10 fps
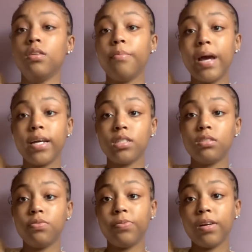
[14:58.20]
bag
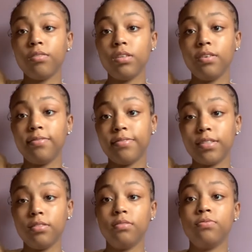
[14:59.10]
is fairly
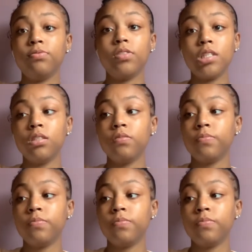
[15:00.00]
full.